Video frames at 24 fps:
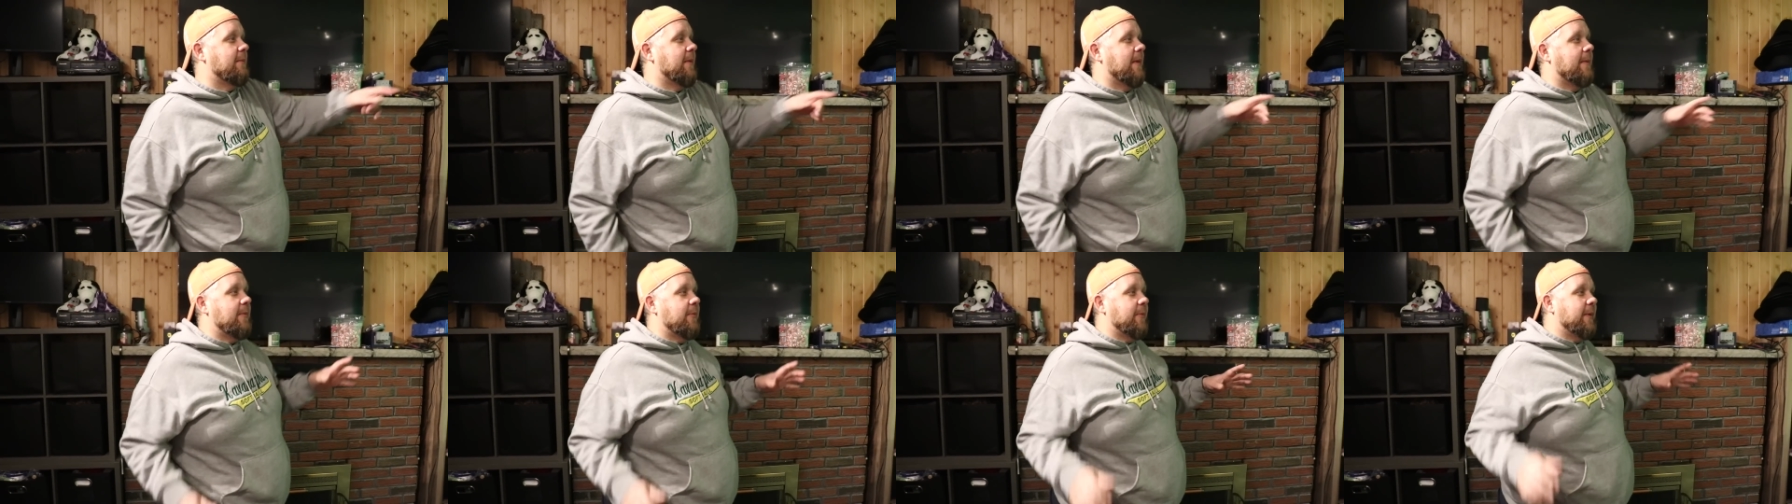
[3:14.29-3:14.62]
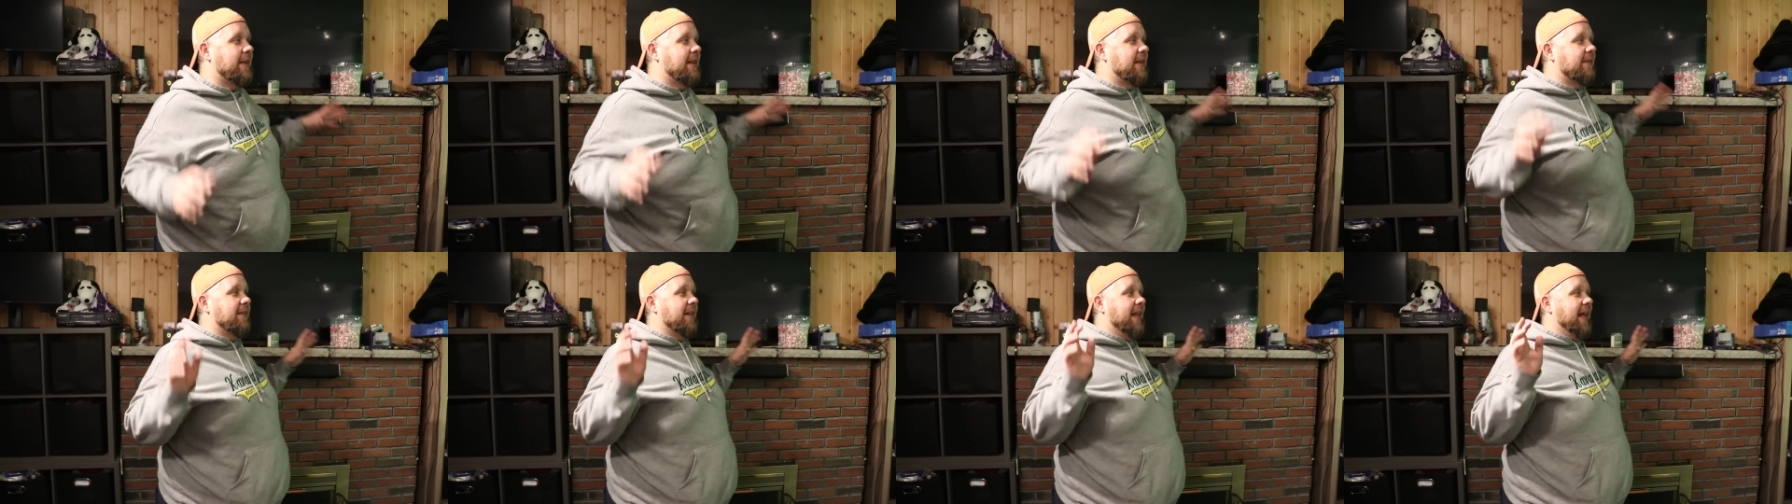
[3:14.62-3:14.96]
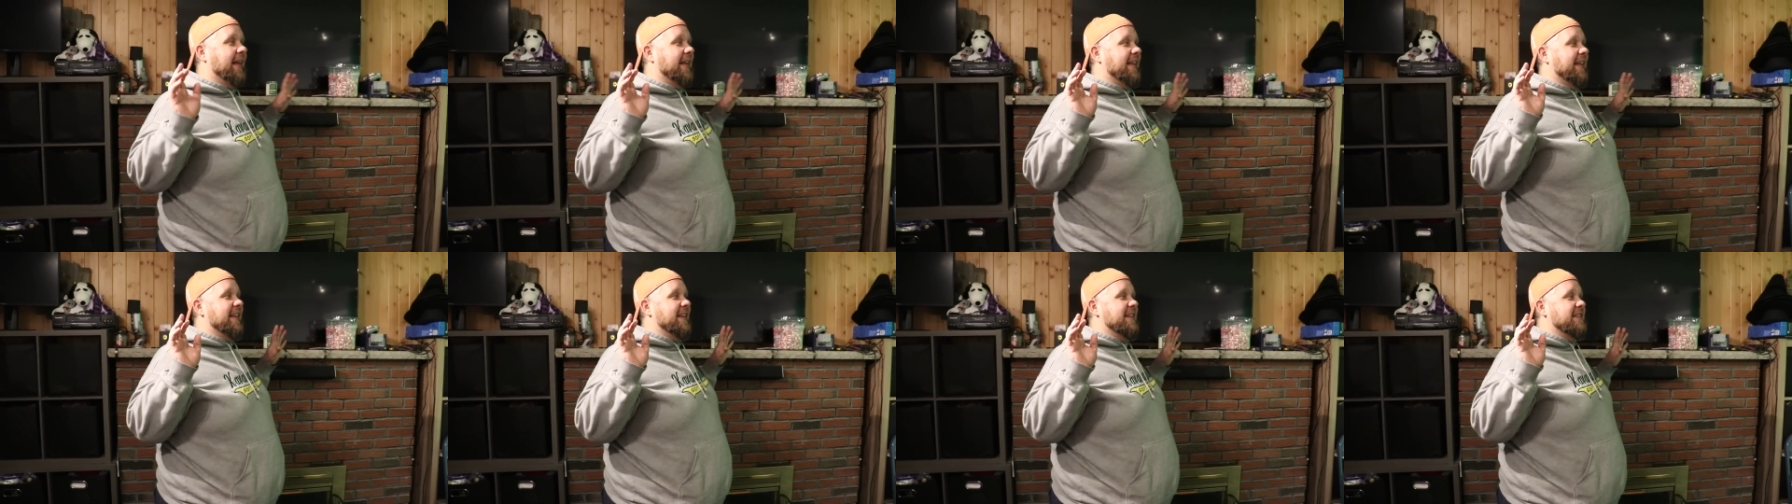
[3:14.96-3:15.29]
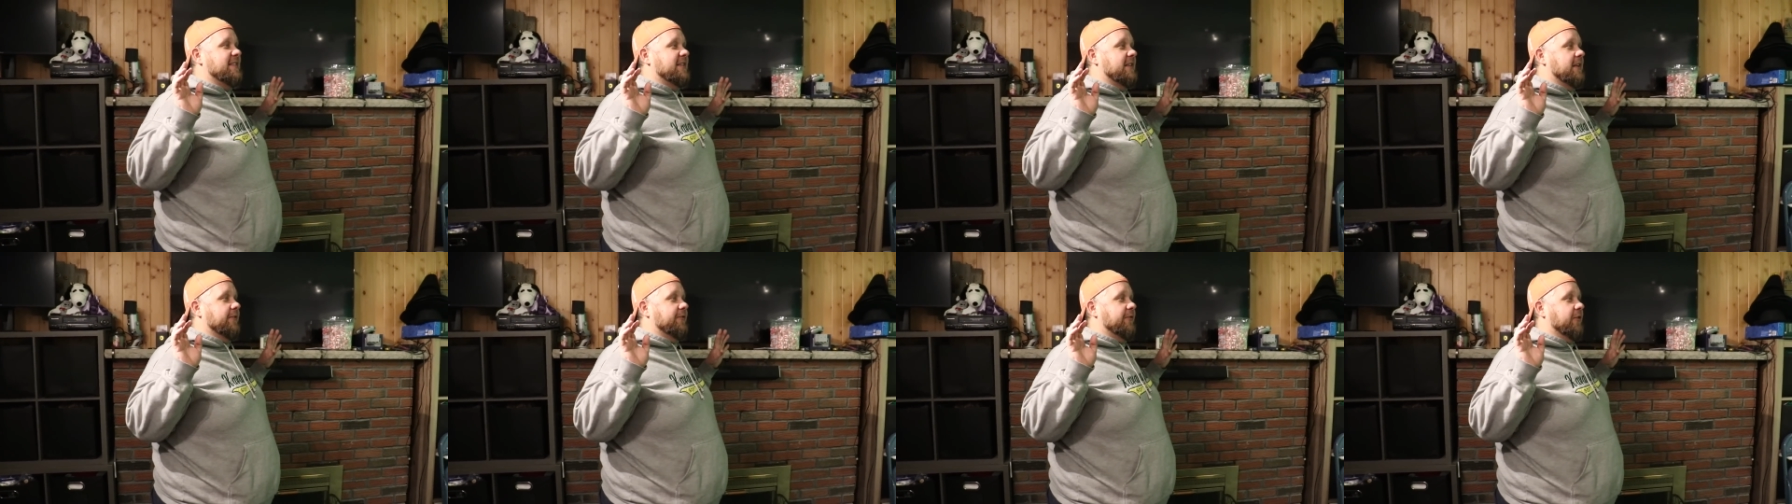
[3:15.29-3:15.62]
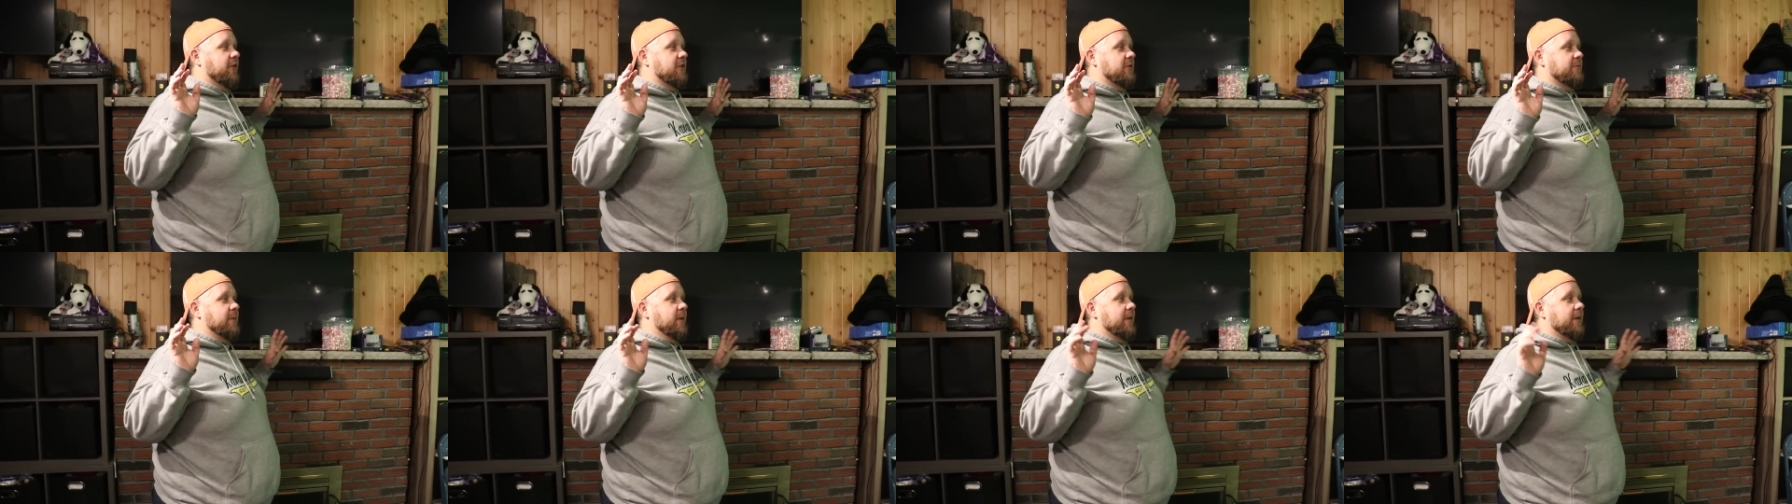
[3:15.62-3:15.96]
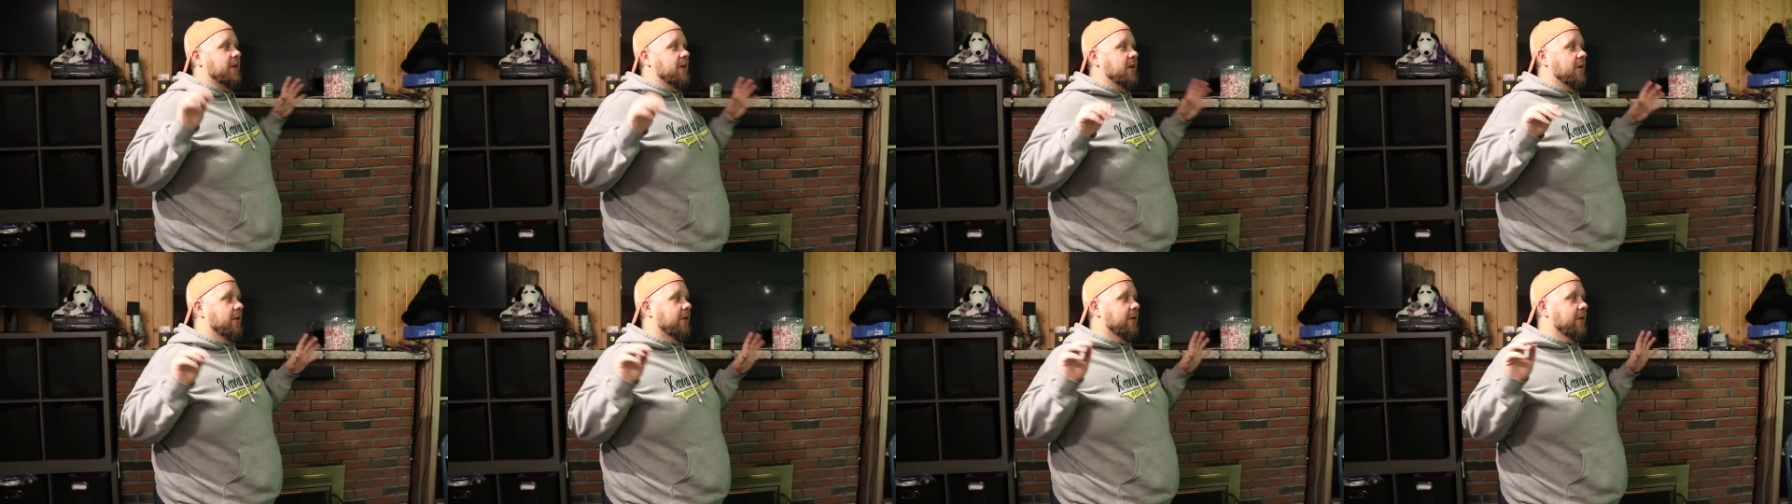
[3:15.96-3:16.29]
maybe we can even act innocent at first. Be like, oh,
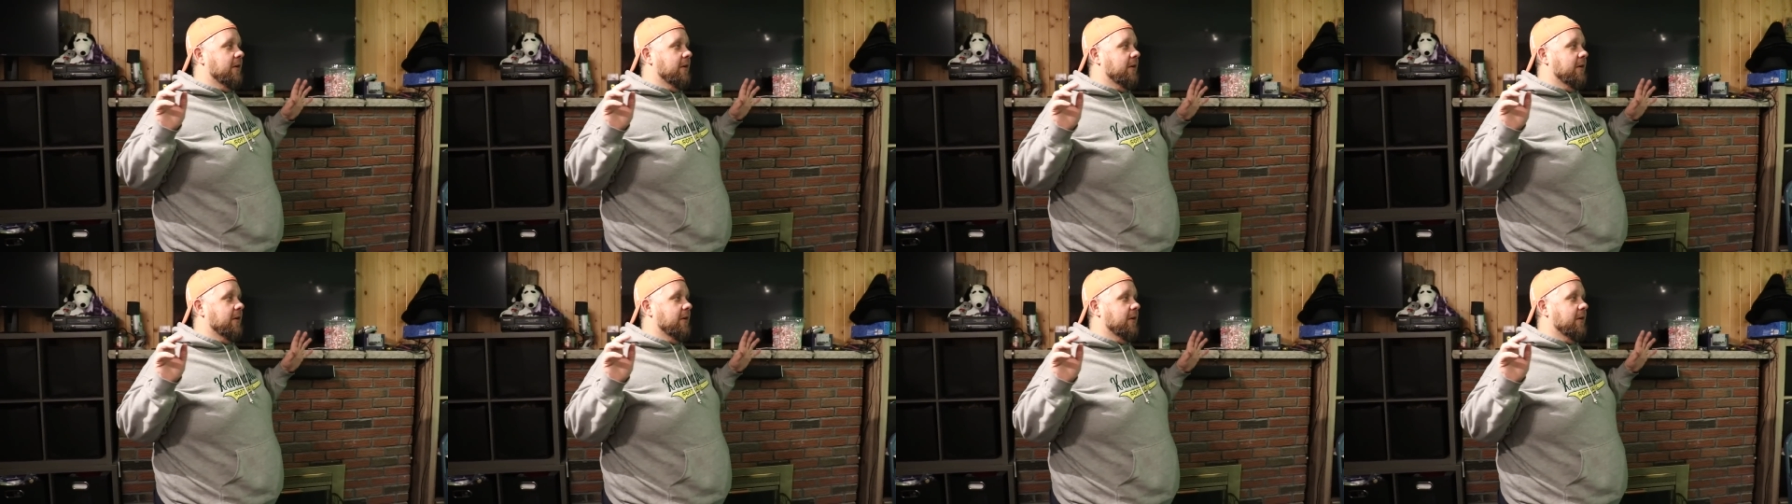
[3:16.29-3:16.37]
so